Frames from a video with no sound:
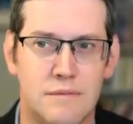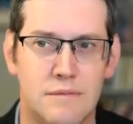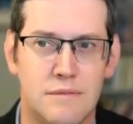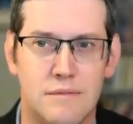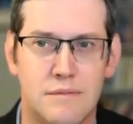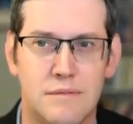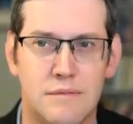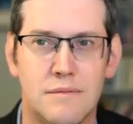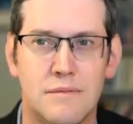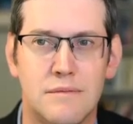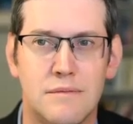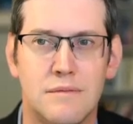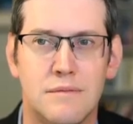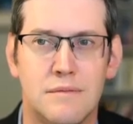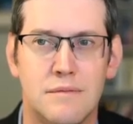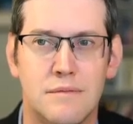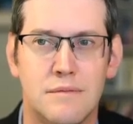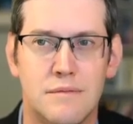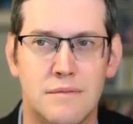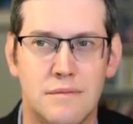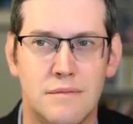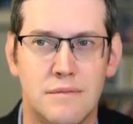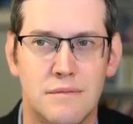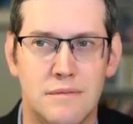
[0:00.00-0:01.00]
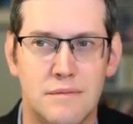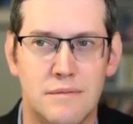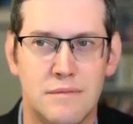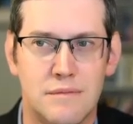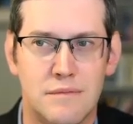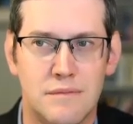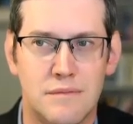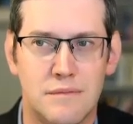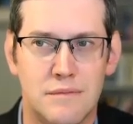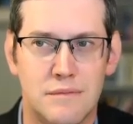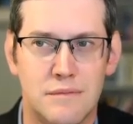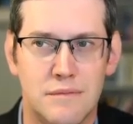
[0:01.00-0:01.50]

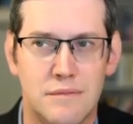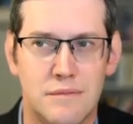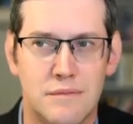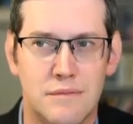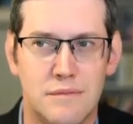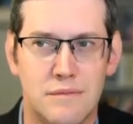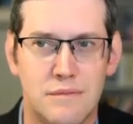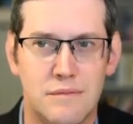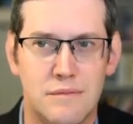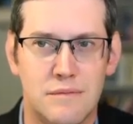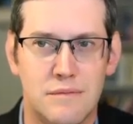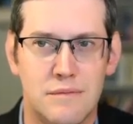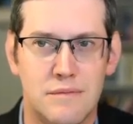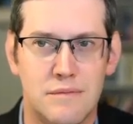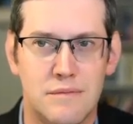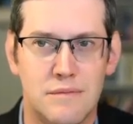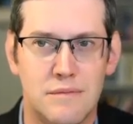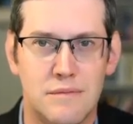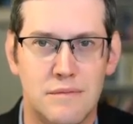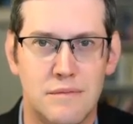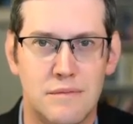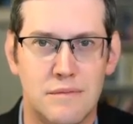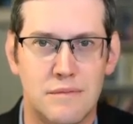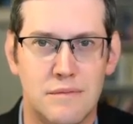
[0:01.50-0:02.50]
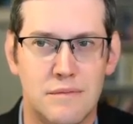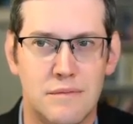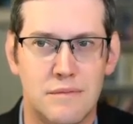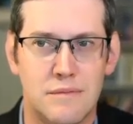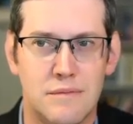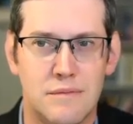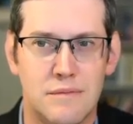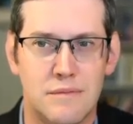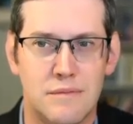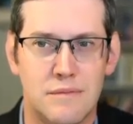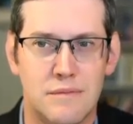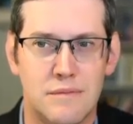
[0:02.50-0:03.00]

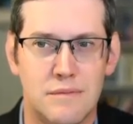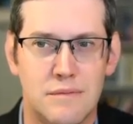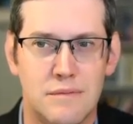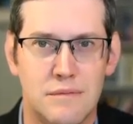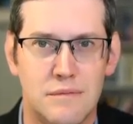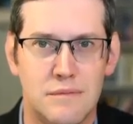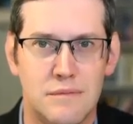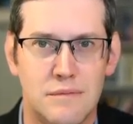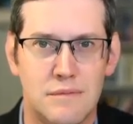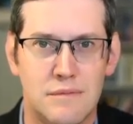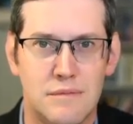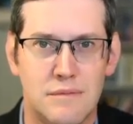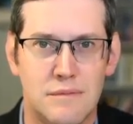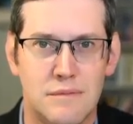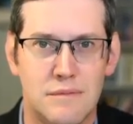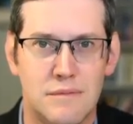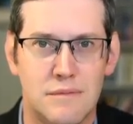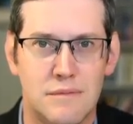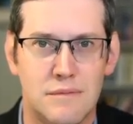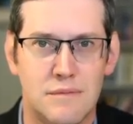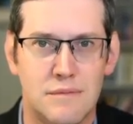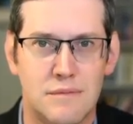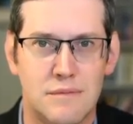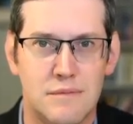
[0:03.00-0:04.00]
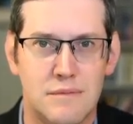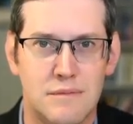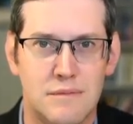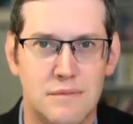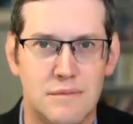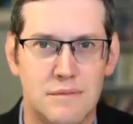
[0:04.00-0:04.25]
(not speaking)